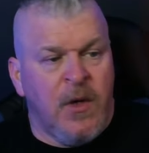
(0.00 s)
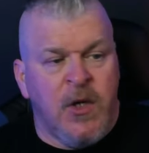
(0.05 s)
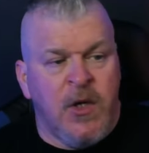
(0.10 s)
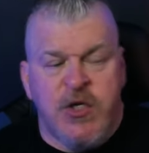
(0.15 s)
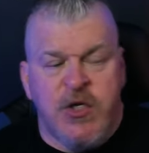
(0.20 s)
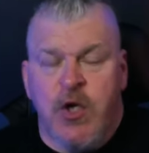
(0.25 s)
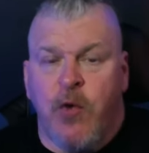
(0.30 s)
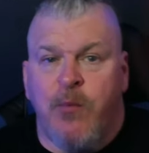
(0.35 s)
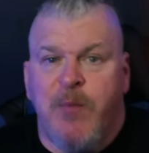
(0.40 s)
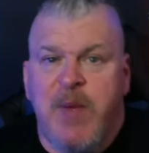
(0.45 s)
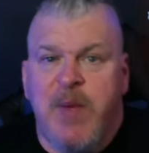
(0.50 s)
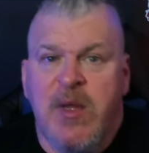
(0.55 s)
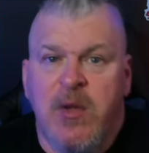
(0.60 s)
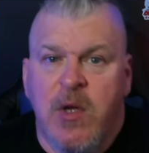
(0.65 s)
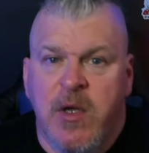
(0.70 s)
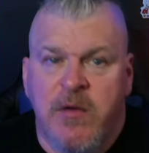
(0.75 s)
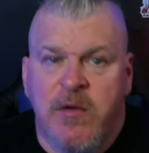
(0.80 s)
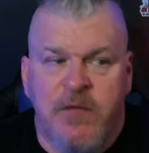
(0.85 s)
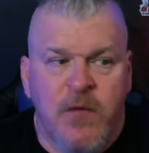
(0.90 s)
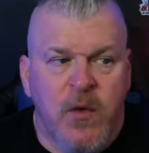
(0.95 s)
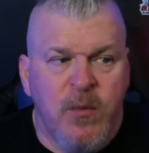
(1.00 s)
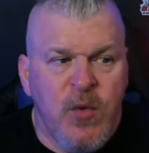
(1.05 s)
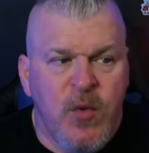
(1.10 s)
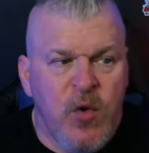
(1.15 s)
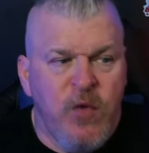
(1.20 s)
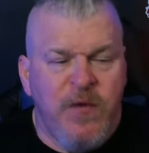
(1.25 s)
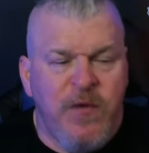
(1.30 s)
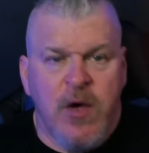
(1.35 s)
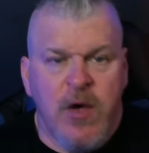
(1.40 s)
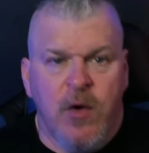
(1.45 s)
So be looking for a
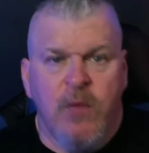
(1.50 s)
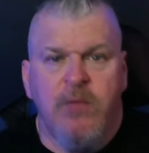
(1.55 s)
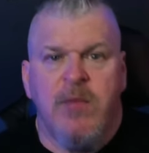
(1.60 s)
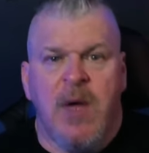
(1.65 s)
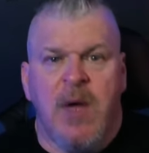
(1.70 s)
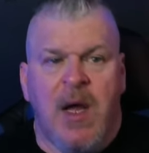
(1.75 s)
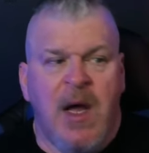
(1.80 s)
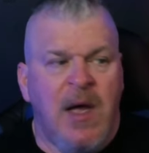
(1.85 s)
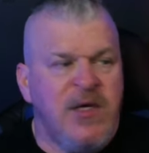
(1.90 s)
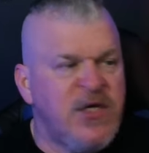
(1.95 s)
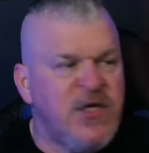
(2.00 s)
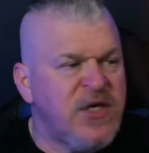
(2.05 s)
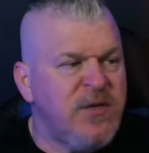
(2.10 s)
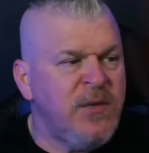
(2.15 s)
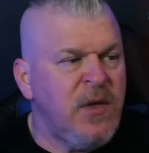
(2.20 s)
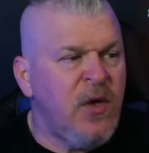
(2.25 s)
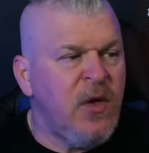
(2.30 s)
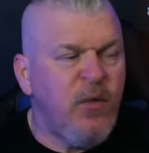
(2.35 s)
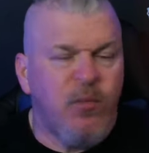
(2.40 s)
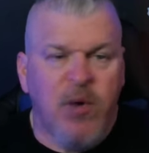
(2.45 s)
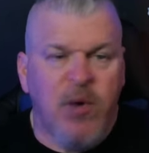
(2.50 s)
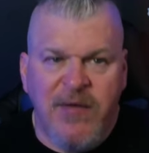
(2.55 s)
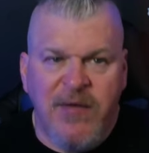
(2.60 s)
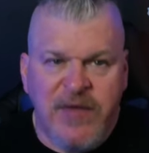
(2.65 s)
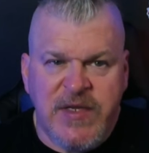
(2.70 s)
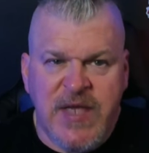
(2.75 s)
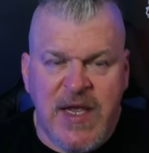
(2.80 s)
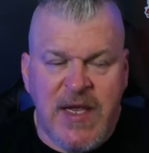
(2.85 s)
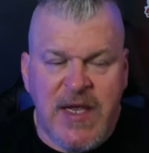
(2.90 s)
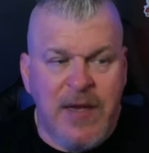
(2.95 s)
move here, uh, just a little
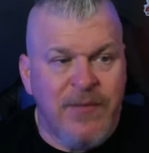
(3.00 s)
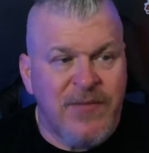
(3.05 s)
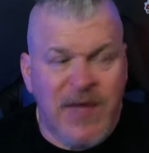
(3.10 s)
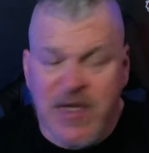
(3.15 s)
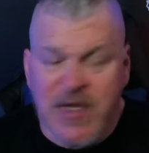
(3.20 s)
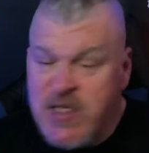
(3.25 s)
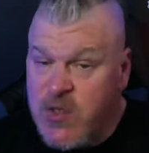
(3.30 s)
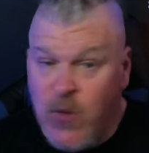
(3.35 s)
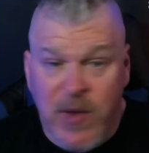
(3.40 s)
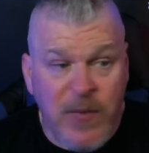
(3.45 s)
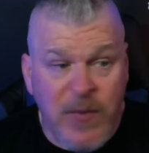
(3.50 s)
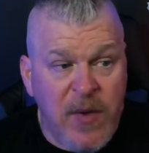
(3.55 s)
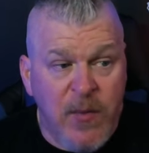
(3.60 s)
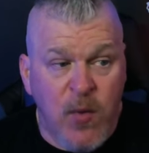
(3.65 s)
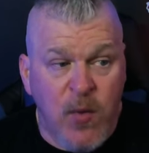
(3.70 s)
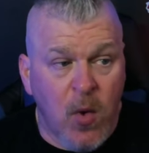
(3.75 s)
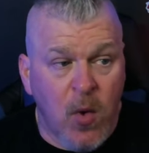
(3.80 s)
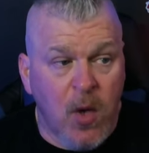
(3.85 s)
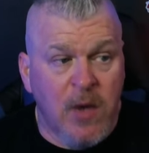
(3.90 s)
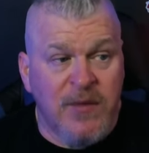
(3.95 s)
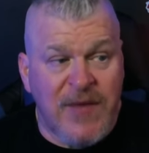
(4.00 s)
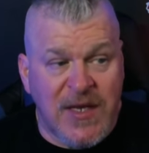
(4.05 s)
profit taking. That's the way people work.